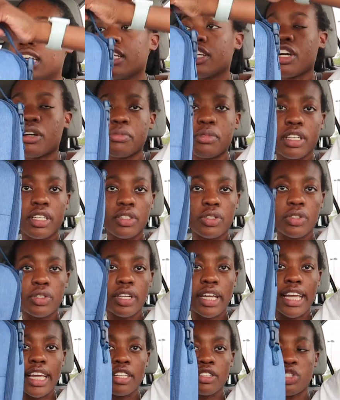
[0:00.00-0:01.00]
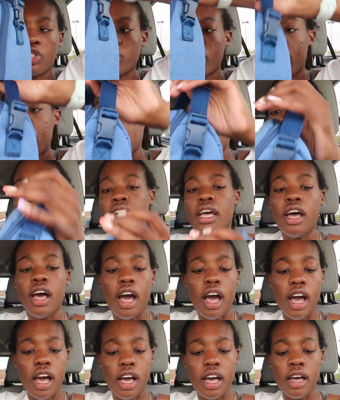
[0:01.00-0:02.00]
Comes like a little hand strap.
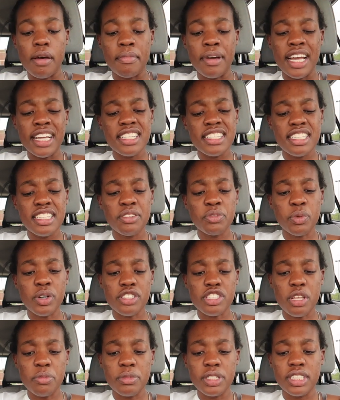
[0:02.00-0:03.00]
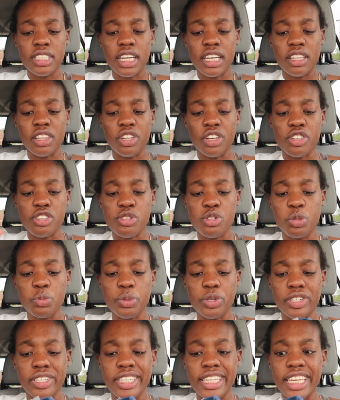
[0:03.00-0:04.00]
um I just didn't want something that looked
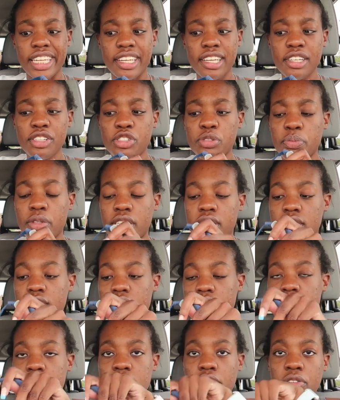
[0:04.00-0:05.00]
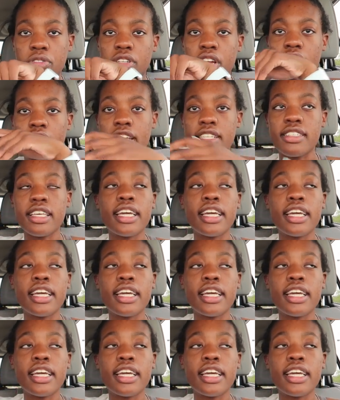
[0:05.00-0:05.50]
super kiddish, but it's like still nice.